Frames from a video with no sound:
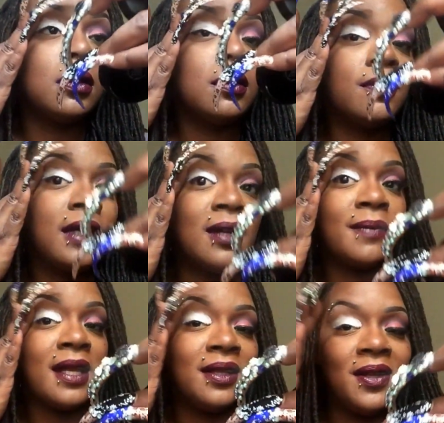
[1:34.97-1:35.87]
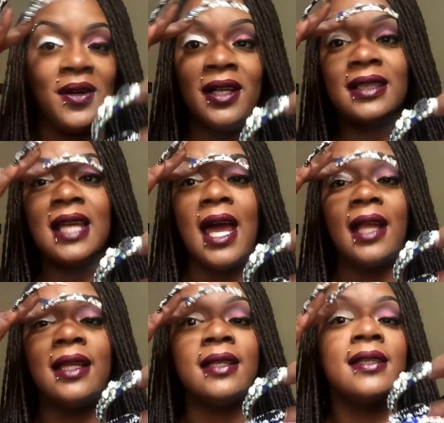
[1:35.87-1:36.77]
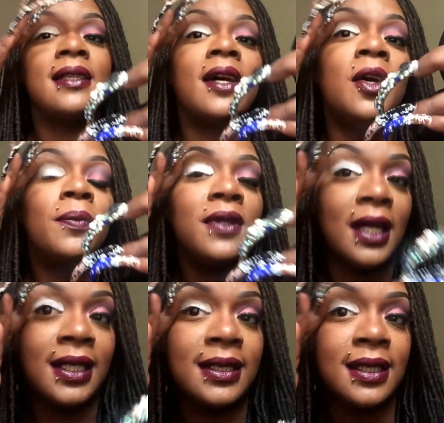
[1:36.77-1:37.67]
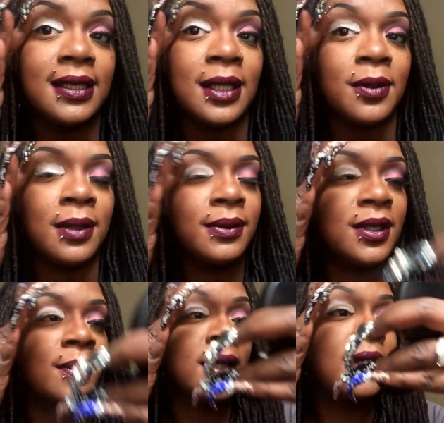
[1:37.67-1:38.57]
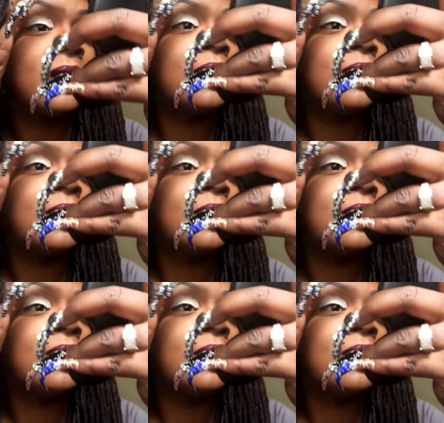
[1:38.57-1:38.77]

Forgive my long talons. I hope you guys can see what I'm doing.